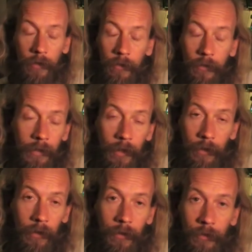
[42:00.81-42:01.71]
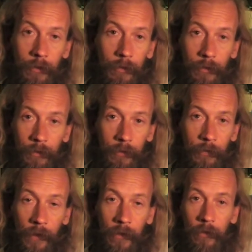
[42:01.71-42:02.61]
still
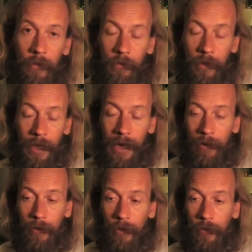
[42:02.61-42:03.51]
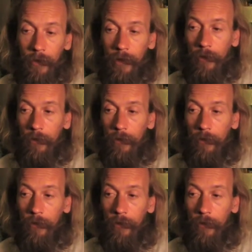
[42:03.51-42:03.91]
glaring us in the